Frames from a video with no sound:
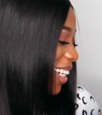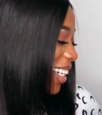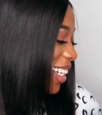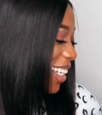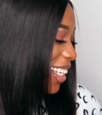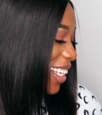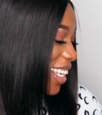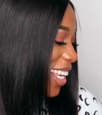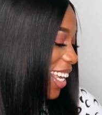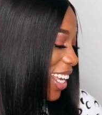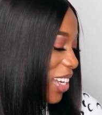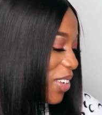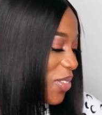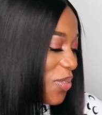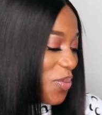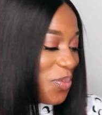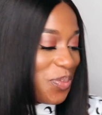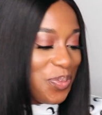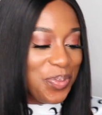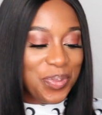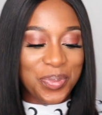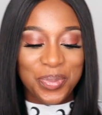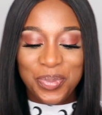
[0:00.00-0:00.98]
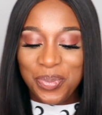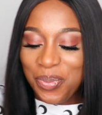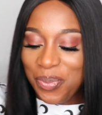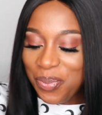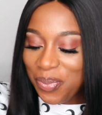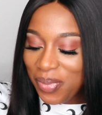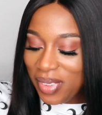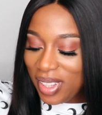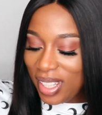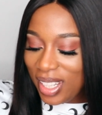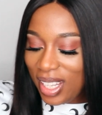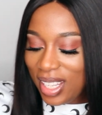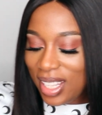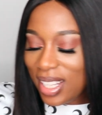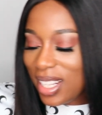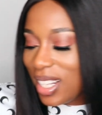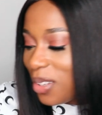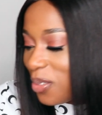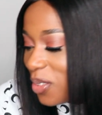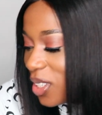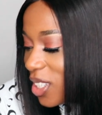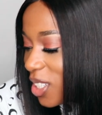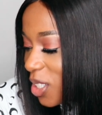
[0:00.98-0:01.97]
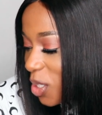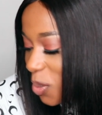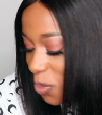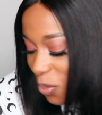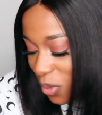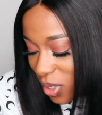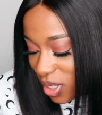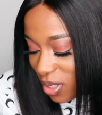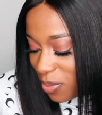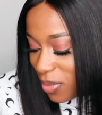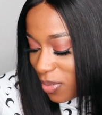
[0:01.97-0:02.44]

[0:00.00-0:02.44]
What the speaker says: Okay. Let me just put